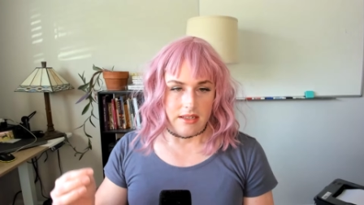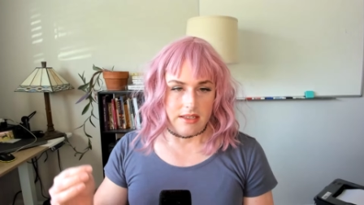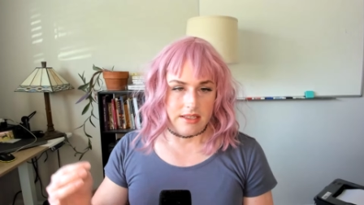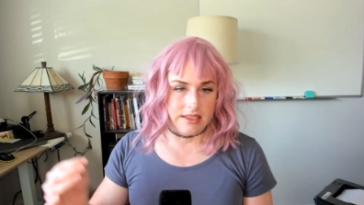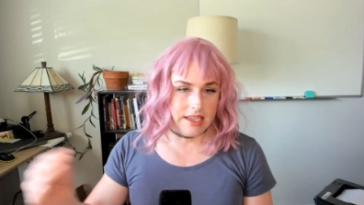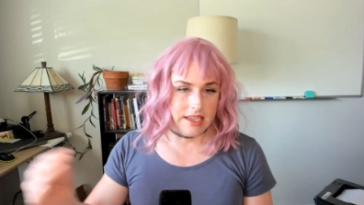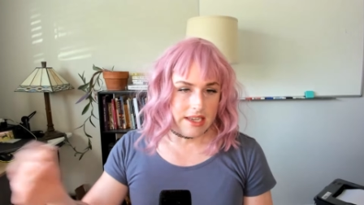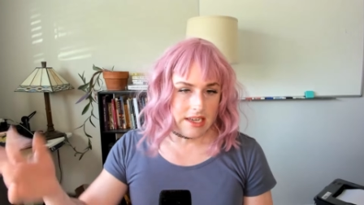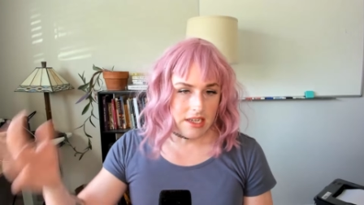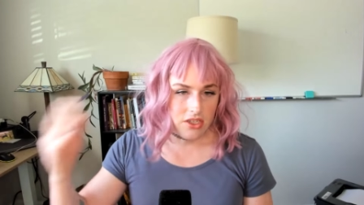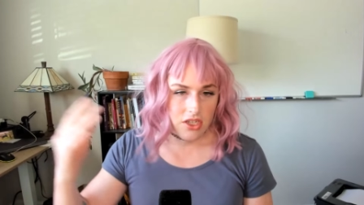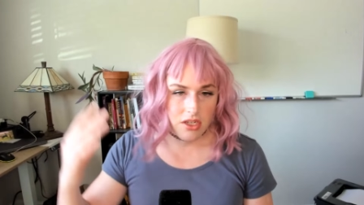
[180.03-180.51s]

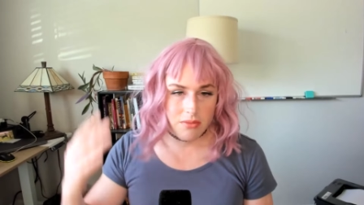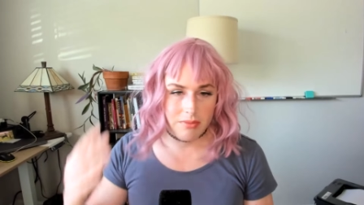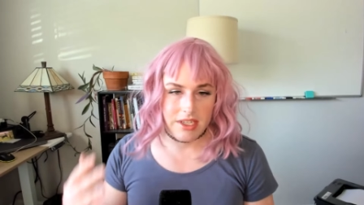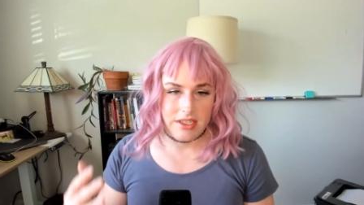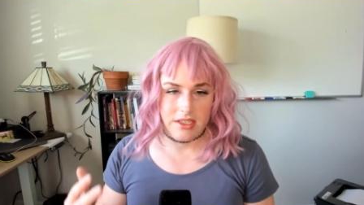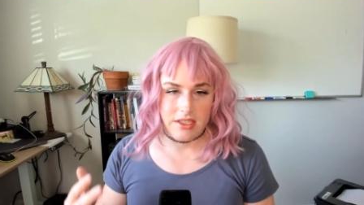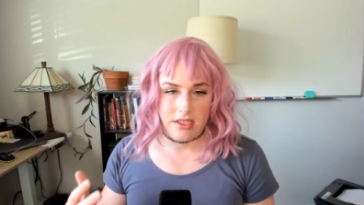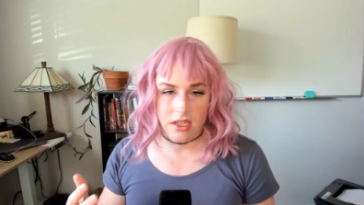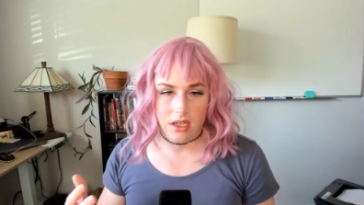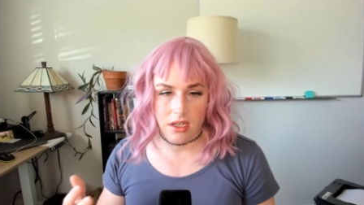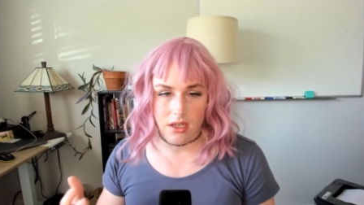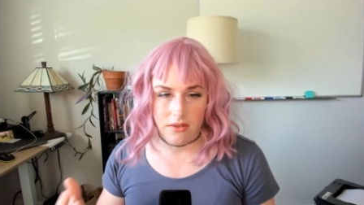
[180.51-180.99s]
saying to
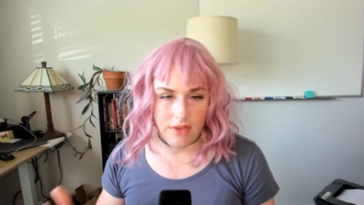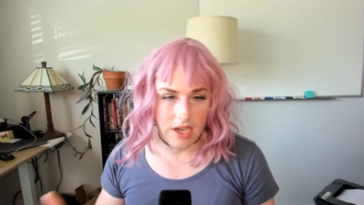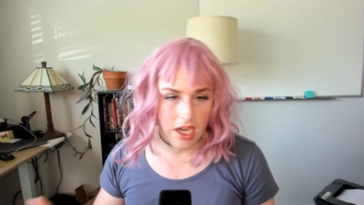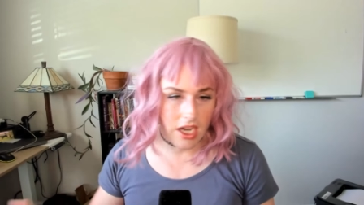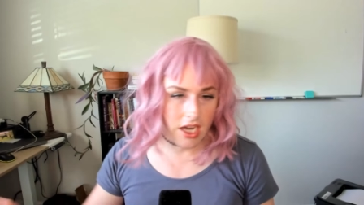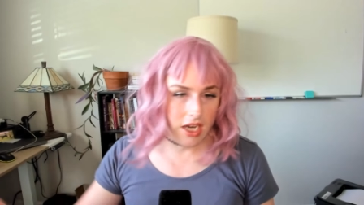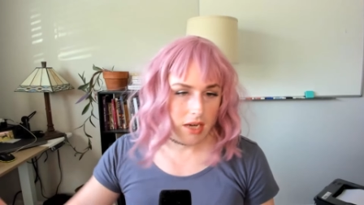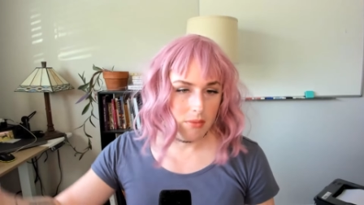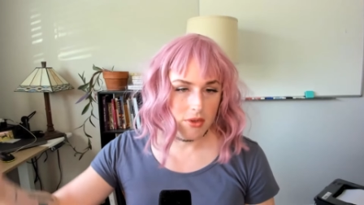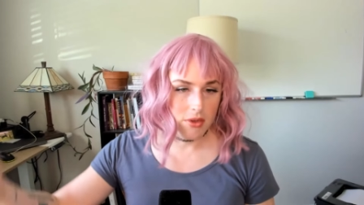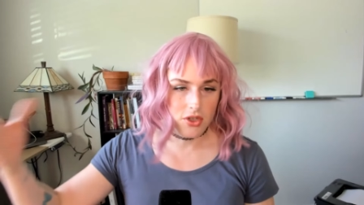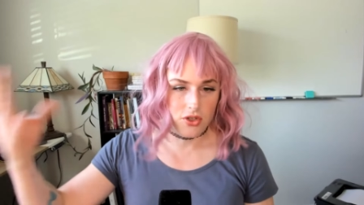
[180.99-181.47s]
myself,
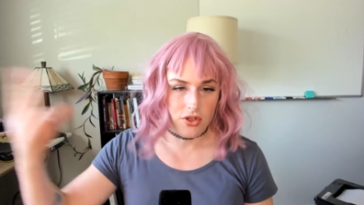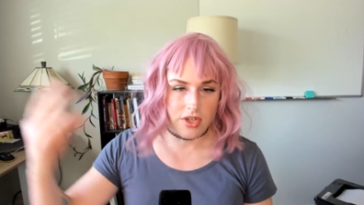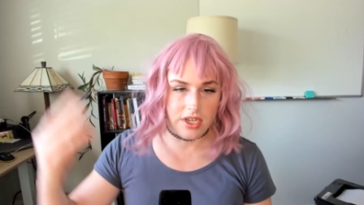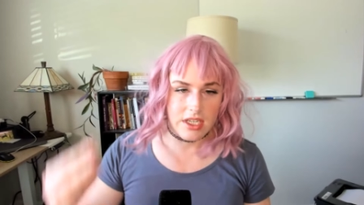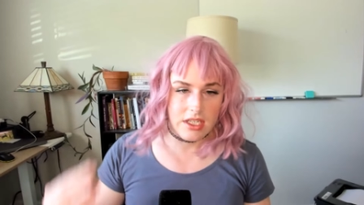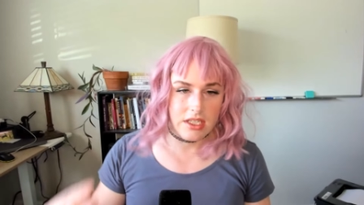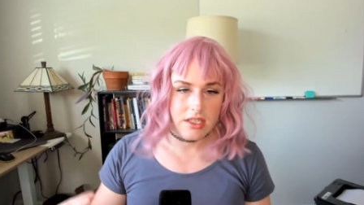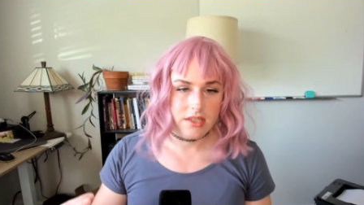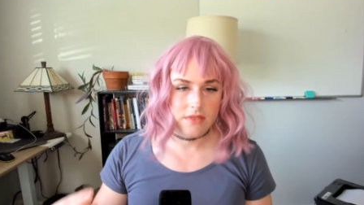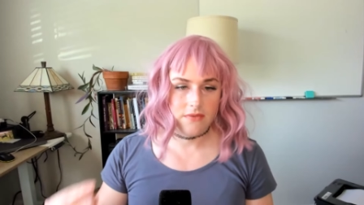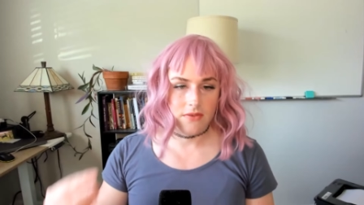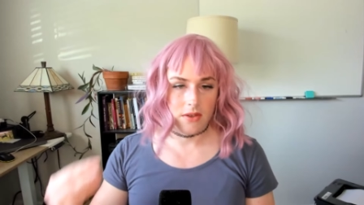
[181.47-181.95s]
I'm a
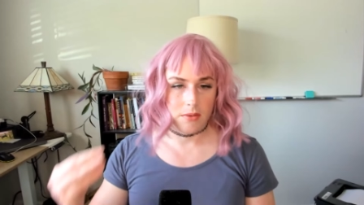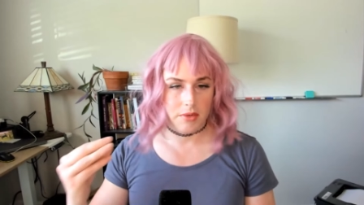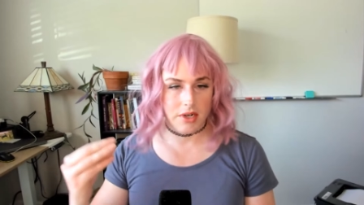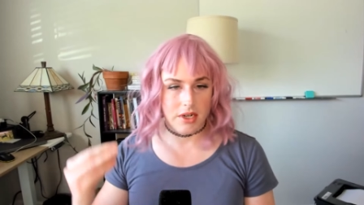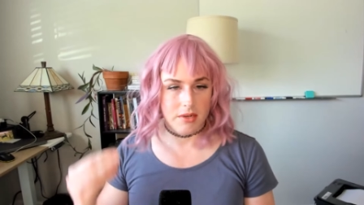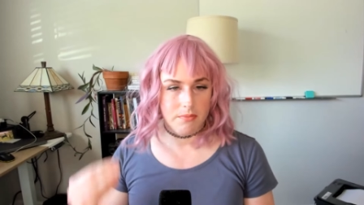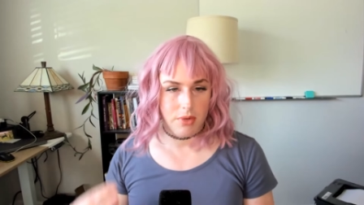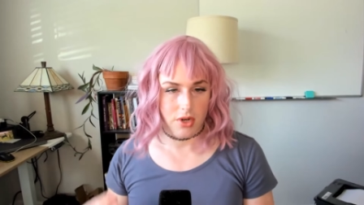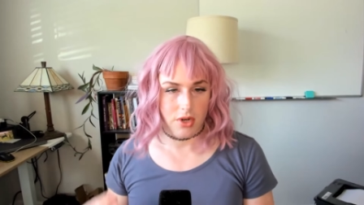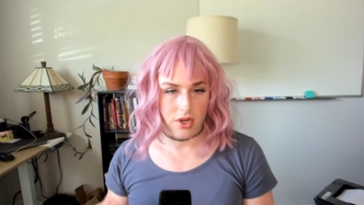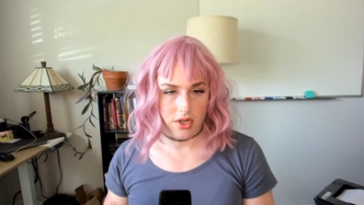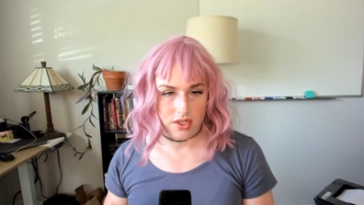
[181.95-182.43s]
trans
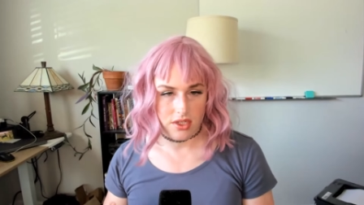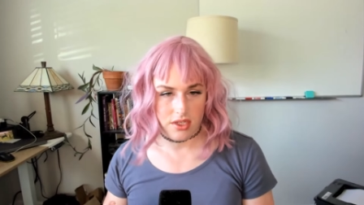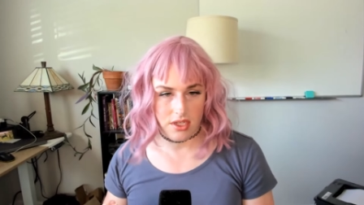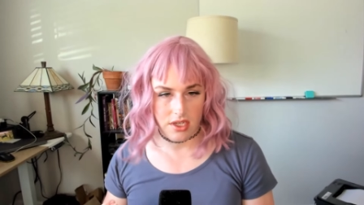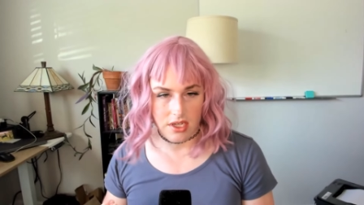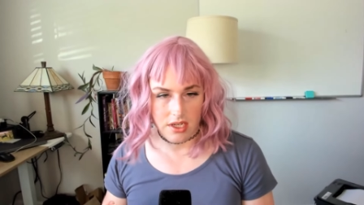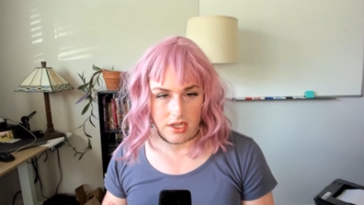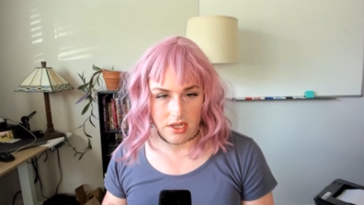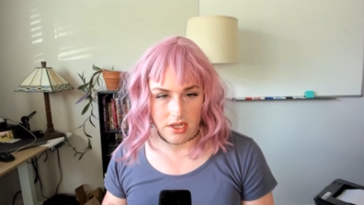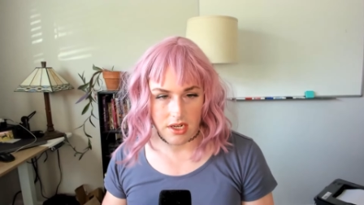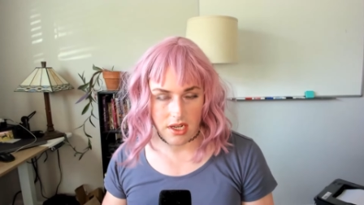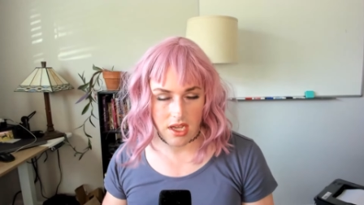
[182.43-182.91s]
feminine
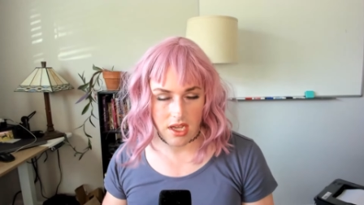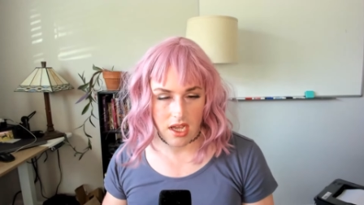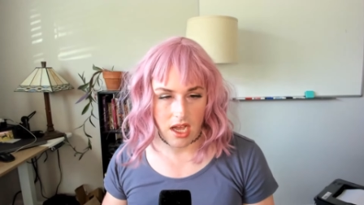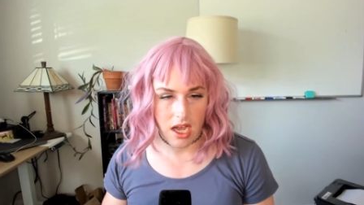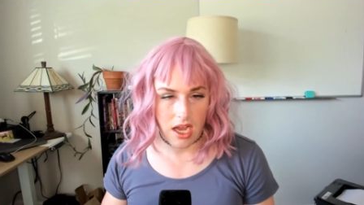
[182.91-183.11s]
person,